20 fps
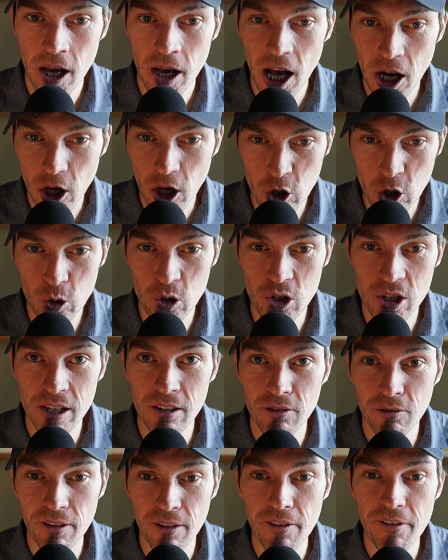Acushnet
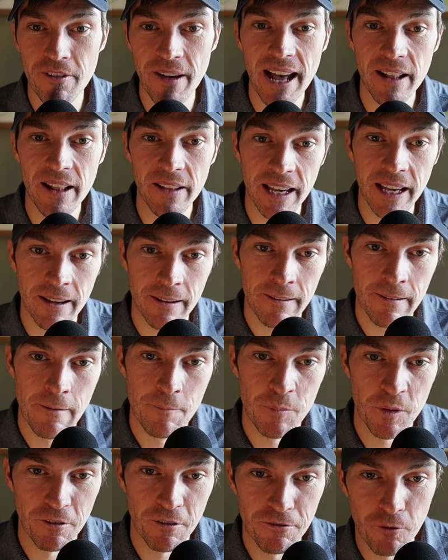River Valley,
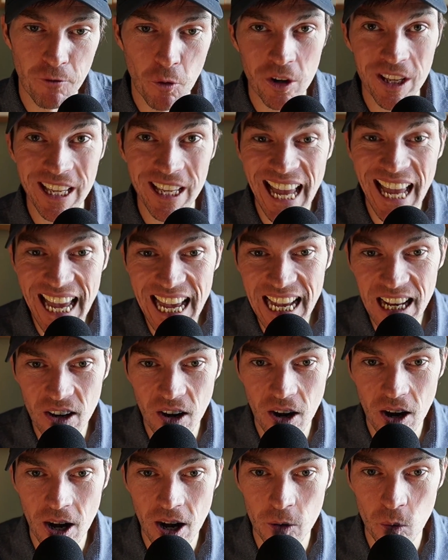$48
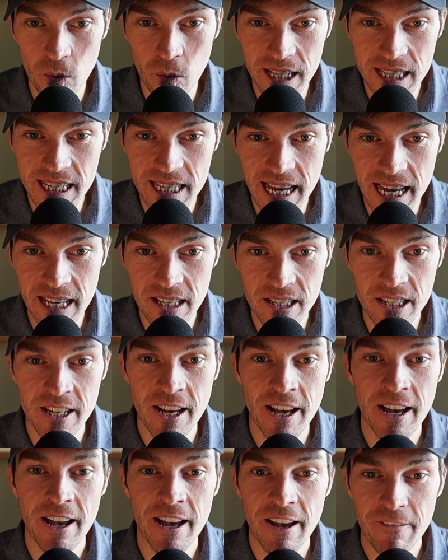on weekdays,
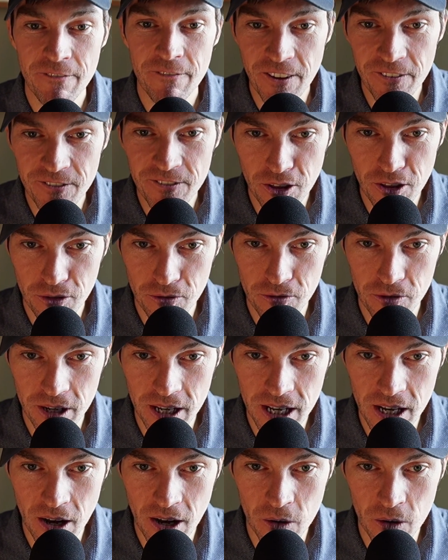
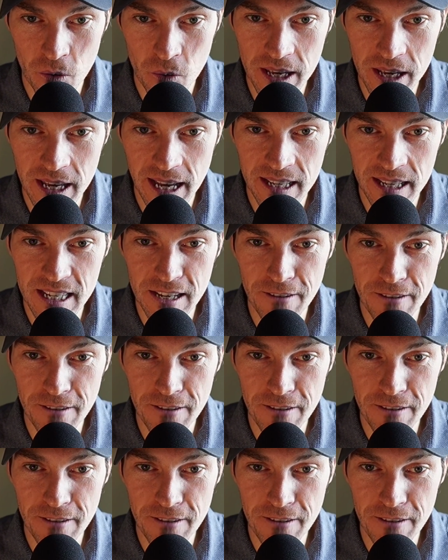$53 on weekends.